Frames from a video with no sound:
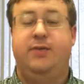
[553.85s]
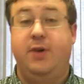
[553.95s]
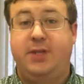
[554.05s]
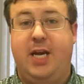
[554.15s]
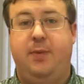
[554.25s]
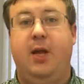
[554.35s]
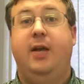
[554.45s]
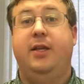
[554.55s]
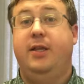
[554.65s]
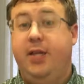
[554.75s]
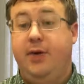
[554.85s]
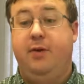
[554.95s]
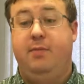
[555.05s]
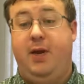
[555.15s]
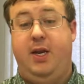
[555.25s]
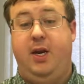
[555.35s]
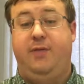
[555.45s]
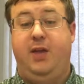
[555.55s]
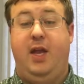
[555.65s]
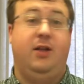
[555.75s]
For example, the literal meaning
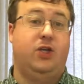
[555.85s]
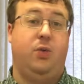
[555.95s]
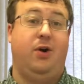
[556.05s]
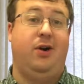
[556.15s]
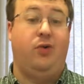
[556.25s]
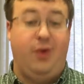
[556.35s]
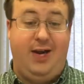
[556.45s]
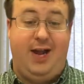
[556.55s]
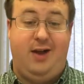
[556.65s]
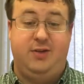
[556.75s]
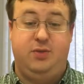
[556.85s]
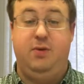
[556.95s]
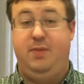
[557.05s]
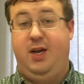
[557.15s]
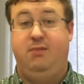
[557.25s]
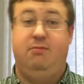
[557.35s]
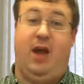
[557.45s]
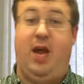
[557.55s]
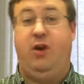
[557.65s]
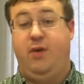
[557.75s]
of the English word greenhouse would mean
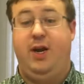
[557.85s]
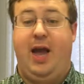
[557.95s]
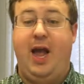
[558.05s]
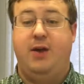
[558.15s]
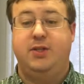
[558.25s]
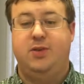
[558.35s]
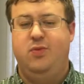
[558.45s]
a green house,